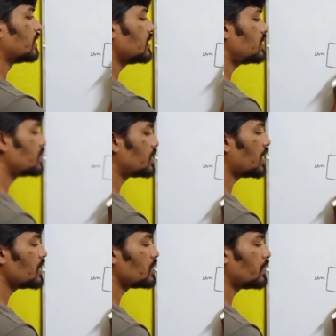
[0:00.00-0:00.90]
this
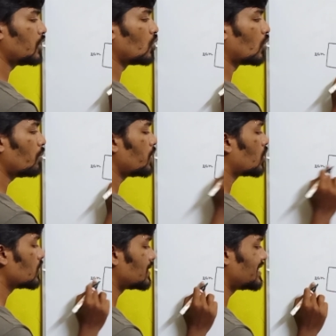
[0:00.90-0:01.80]
distance we don't know,
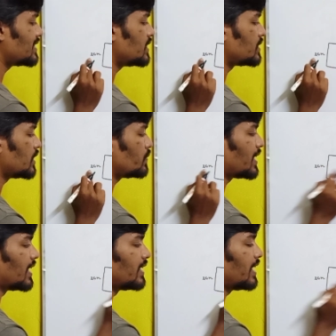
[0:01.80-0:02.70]
because this distance we
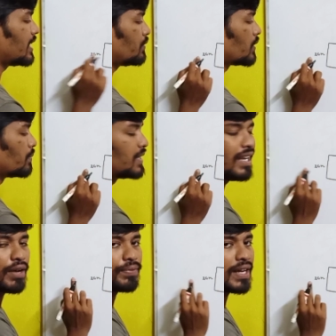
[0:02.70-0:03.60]
can take it from the
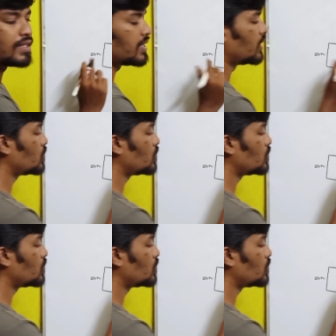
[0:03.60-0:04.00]
left hand side.